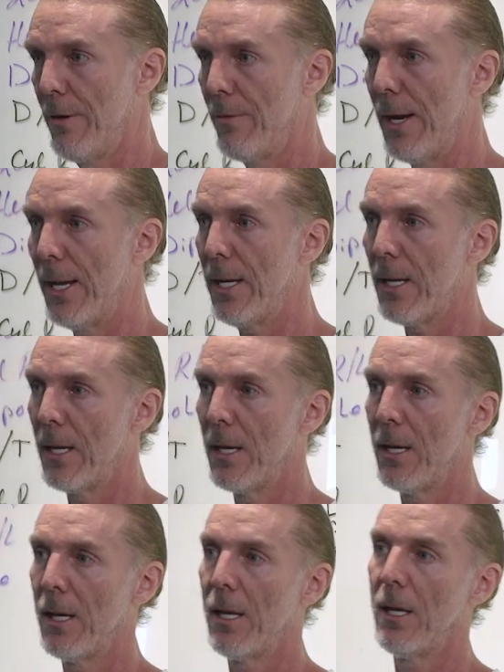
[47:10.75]
right?
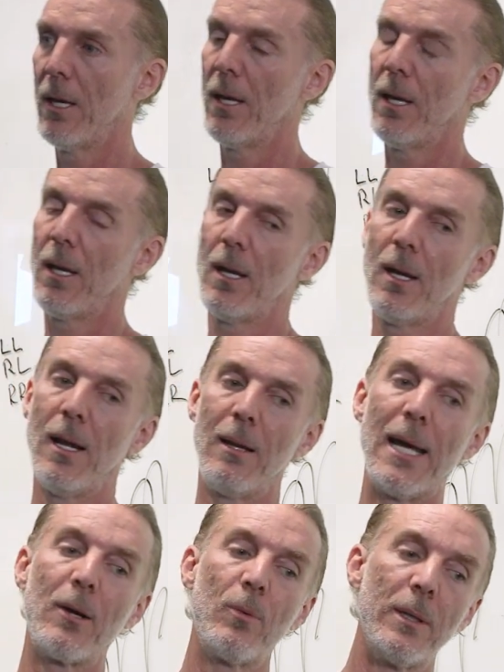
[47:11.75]

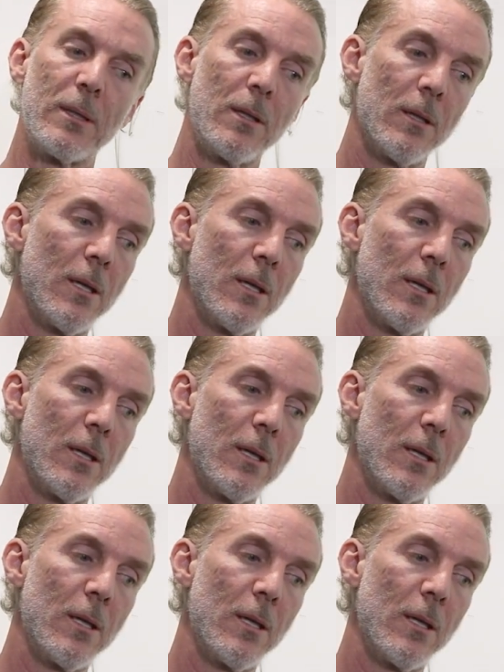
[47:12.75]
Like with